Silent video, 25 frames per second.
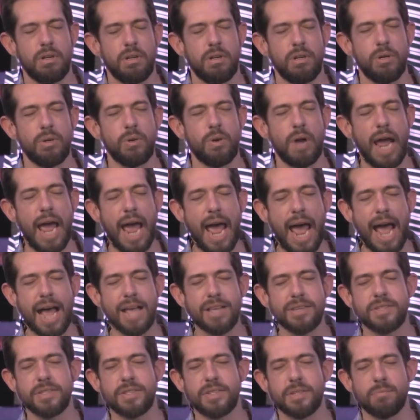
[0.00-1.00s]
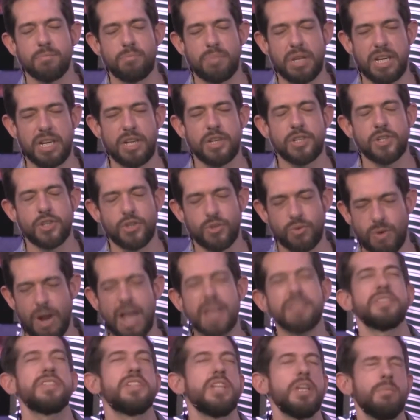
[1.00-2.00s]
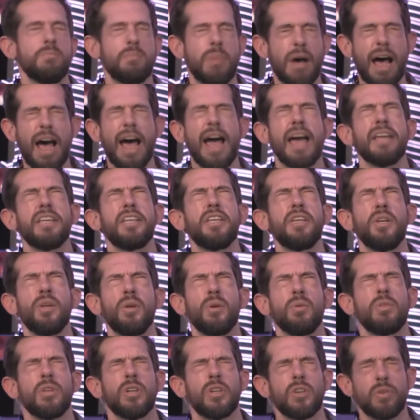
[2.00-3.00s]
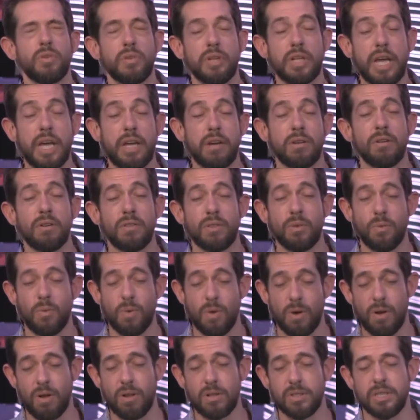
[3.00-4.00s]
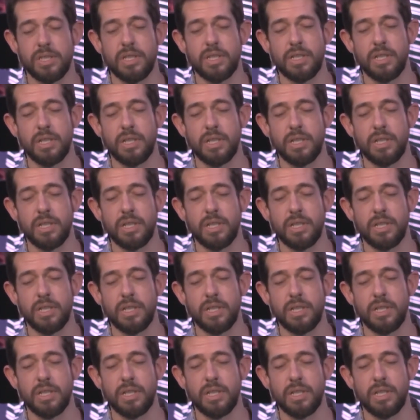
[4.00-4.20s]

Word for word: who has been entrusted by you, the creator of the world,